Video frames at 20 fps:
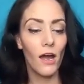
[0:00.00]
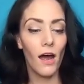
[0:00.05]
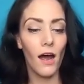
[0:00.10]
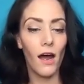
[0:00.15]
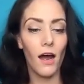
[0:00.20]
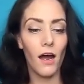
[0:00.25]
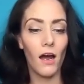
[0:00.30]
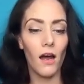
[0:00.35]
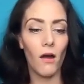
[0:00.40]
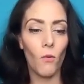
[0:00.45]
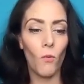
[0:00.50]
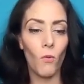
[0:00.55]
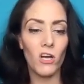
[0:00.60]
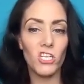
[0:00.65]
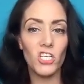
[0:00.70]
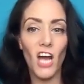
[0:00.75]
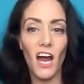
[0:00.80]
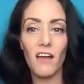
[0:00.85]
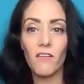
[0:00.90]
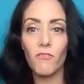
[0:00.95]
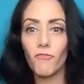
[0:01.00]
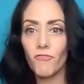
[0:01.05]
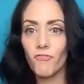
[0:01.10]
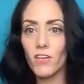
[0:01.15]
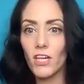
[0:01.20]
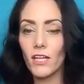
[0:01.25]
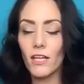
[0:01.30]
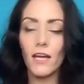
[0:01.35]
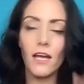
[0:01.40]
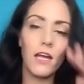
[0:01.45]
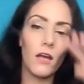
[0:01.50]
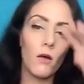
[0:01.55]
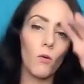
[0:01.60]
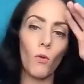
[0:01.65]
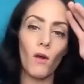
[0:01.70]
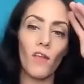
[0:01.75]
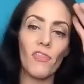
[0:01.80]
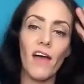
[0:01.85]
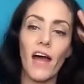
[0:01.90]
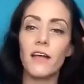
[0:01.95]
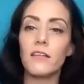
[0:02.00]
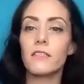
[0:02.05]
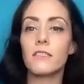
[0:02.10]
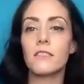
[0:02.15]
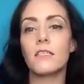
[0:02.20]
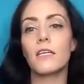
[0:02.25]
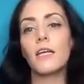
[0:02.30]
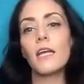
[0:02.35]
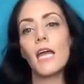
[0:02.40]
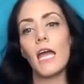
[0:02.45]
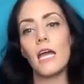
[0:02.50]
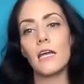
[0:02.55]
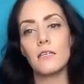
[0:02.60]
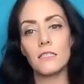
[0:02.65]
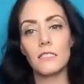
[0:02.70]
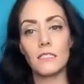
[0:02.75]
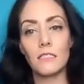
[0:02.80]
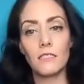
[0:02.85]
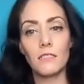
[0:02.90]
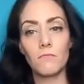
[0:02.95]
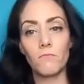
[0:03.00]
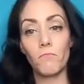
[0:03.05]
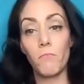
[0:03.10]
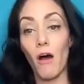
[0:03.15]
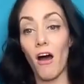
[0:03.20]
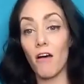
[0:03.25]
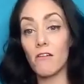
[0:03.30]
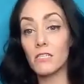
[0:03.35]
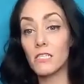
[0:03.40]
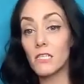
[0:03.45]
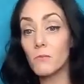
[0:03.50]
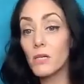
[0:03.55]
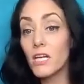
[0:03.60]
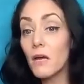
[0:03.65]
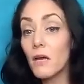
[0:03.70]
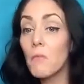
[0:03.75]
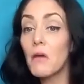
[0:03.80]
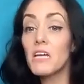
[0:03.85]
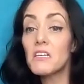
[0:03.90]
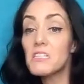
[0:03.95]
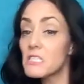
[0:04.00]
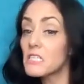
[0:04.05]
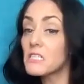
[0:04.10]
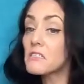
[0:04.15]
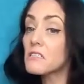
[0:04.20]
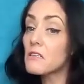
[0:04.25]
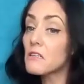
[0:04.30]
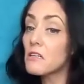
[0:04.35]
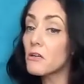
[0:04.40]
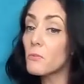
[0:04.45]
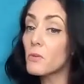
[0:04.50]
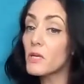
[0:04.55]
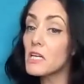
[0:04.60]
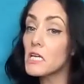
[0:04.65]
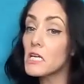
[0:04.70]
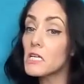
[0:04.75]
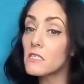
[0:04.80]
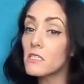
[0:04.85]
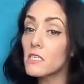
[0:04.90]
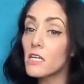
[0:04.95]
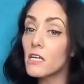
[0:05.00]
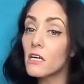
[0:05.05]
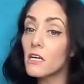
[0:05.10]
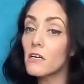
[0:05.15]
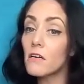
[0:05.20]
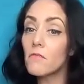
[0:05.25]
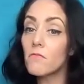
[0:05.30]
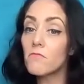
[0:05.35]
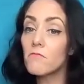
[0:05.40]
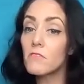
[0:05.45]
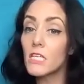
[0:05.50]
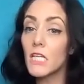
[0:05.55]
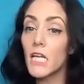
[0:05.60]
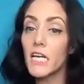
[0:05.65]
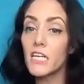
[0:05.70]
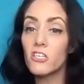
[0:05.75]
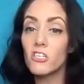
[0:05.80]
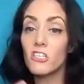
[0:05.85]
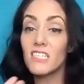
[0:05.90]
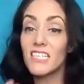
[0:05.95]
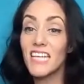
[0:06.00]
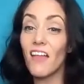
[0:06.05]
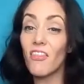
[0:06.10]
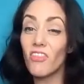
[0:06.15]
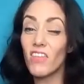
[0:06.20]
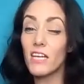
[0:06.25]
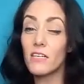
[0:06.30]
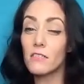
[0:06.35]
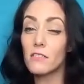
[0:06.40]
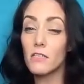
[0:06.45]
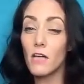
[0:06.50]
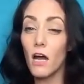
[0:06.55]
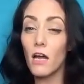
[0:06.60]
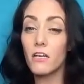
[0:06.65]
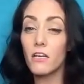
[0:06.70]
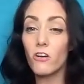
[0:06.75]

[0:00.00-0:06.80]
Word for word: uh, which I feel like when that's the case, possibly it makes things a little bit easier to like just get things done.